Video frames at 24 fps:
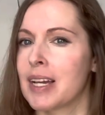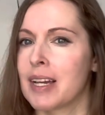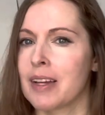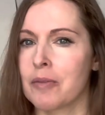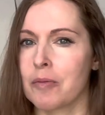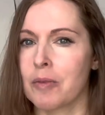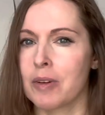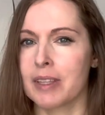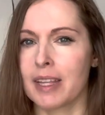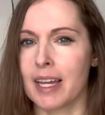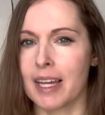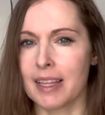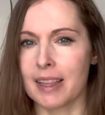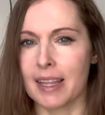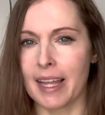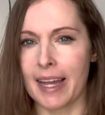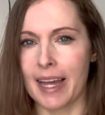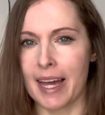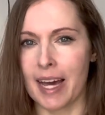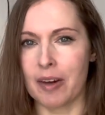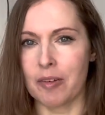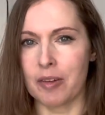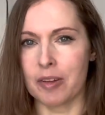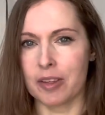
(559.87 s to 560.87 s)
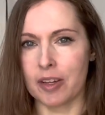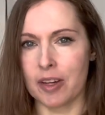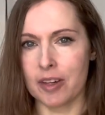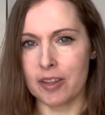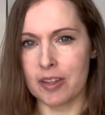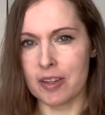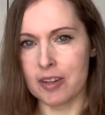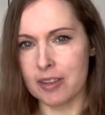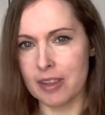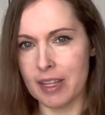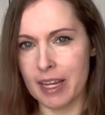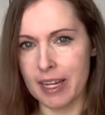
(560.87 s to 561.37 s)
where they lay out with all
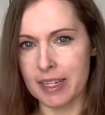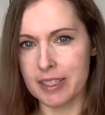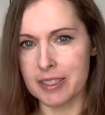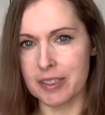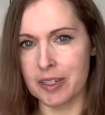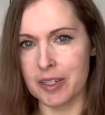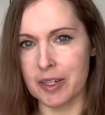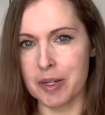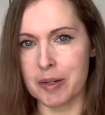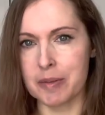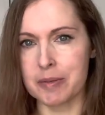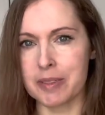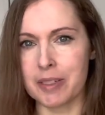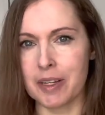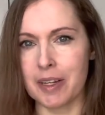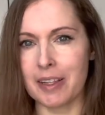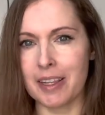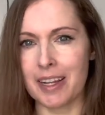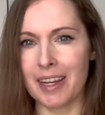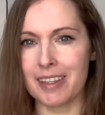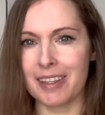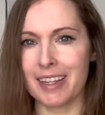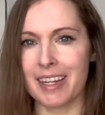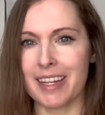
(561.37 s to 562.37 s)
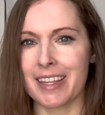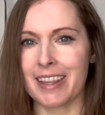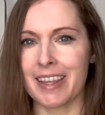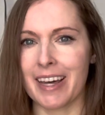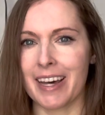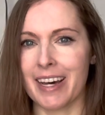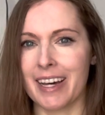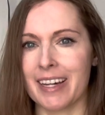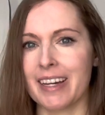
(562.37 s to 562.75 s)
their legs and arms all out like that.